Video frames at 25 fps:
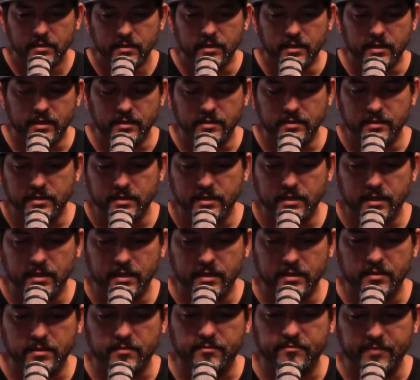And
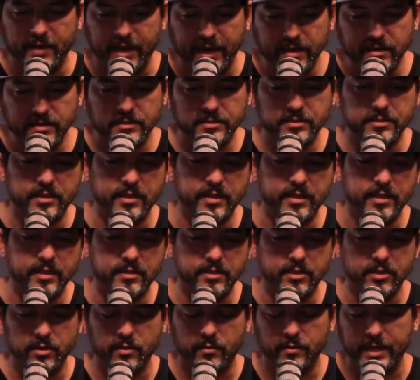the Fire
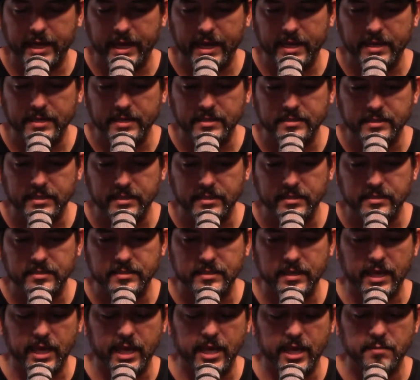Stick, it has
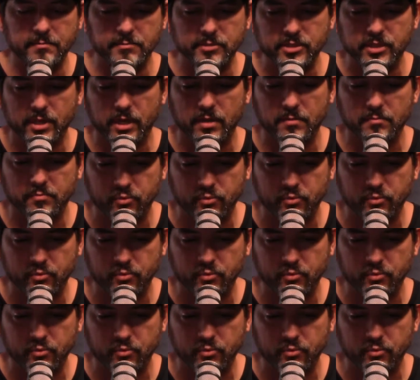its Amazon